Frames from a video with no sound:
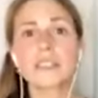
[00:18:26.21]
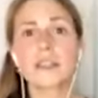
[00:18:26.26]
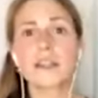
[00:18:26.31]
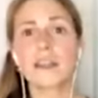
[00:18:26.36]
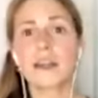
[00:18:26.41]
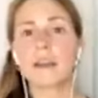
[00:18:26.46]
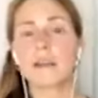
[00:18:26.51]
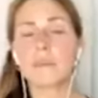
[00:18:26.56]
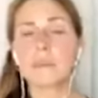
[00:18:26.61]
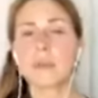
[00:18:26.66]
They
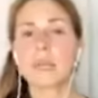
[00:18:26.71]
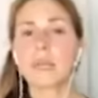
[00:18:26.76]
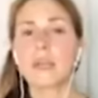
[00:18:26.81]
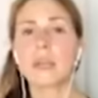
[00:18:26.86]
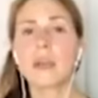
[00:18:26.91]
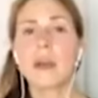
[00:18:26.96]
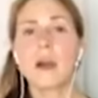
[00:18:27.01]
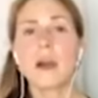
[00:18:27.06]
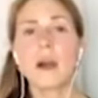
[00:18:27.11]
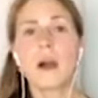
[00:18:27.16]
had
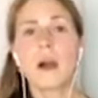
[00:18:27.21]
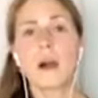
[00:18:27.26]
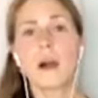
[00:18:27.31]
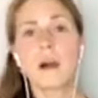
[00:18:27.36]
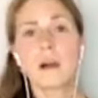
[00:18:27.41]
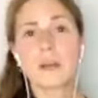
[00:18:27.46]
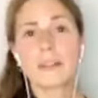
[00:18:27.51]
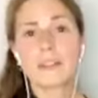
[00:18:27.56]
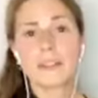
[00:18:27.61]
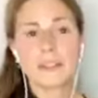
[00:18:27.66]

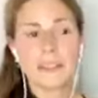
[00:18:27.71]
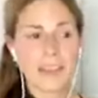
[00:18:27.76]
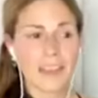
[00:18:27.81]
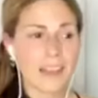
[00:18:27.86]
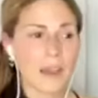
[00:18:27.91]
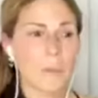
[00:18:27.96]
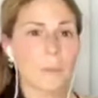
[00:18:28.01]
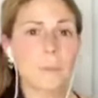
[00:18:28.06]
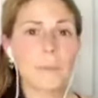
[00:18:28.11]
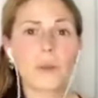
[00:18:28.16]

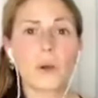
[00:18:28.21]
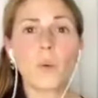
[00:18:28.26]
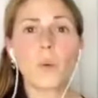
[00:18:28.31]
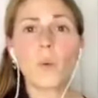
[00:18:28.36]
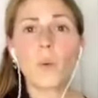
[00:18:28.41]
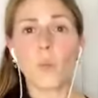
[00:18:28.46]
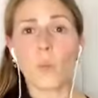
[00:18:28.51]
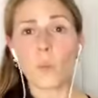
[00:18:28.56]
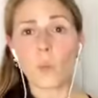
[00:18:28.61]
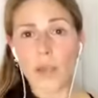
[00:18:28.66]
built
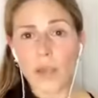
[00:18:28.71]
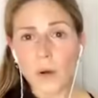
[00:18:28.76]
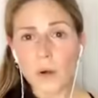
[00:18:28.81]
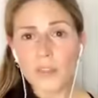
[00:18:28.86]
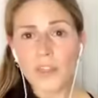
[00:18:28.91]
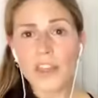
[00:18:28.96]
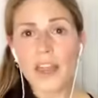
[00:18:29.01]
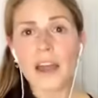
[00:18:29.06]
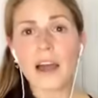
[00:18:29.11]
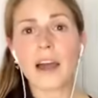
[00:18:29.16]

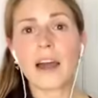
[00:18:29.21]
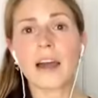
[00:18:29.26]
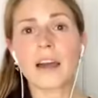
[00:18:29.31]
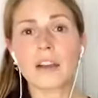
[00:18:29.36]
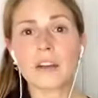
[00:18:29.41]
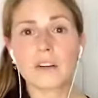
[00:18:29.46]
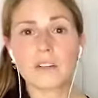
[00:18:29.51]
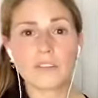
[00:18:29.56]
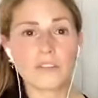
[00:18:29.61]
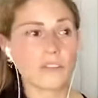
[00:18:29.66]
wealth
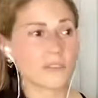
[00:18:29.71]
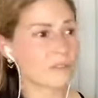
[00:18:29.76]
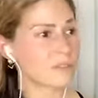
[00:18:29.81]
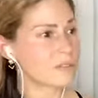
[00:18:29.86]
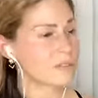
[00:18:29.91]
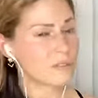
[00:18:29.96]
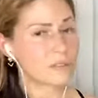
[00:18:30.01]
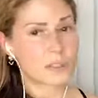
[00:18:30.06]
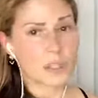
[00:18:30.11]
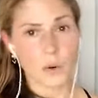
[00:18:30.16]
out of
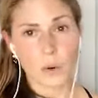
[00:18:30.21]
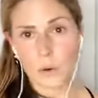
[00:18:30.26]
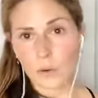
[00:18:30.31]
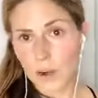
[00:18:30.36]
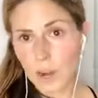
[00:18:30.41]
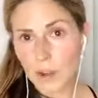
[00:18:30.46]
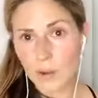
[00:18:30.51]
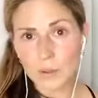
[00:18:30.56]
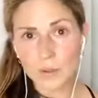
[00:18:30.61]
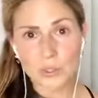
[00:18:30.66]
the
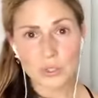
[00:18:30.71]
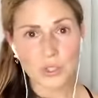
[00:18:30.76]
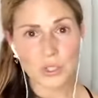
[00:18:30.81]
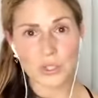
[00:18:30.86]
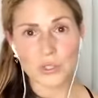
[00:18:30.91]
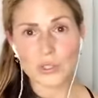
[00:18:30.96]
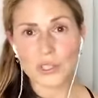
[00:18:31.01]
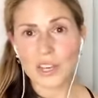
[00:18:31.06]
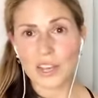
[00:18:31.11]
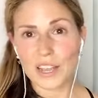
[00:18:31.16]
ground,
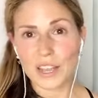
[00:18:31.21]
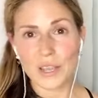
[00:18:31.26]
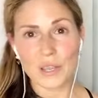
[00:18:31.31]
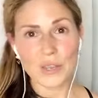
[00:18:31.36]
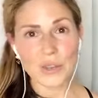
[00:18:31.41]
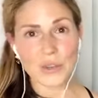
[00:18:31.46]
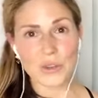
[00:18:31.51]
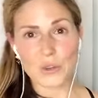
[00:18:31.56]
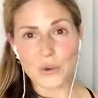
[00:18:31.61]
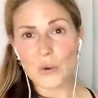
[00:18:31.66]
just like
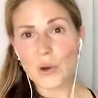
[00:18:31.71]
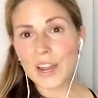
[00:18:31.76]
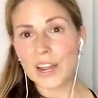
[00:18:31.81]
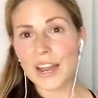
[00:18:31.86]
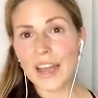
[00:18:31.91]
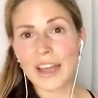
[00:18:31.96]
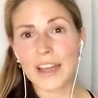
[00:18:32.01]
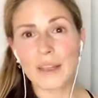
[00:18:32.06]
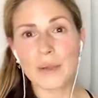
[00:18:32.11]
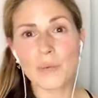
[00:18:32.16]
you
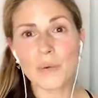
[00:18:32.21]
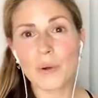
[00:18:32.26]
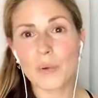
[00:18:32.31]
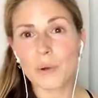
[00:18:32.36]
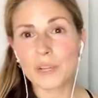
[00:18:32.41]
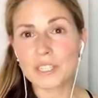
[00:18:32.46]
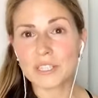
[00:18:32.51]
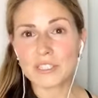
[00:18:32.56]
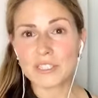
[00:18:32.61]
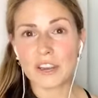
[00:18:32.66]
and I when
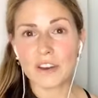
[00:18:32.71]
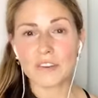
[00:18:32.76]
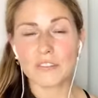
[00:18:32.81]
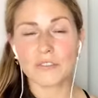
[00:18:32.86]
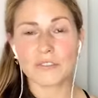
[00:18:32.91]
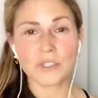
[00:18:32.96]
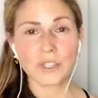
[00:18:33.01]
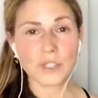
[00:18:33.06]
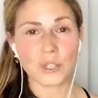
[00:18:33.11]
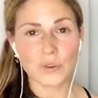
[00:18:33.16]
we
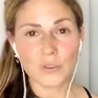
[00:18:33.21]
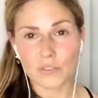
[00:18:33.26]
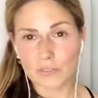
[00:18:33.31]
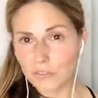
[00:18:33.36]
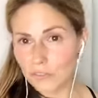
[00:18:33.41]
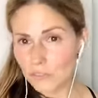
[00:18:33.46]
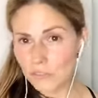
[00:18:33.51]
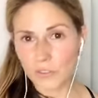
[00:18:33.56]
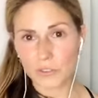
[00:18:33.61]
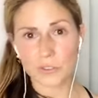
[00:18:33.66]
start
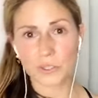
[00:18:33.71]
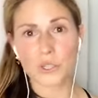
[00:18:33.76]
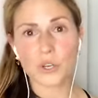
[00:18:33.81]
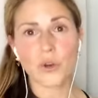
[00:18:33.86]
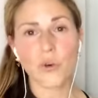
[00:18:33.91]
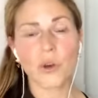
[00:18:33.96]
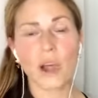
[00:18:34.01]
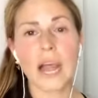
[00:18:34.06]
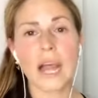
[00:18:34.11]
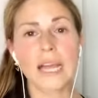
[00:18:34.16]
from
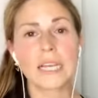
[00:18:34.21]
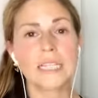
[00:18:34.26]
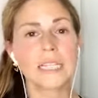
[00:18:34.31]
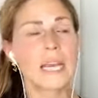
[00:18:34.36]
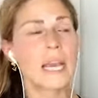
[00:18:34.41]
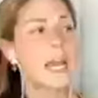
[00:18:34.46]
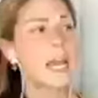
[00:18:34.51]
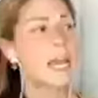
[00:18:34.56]
scratch.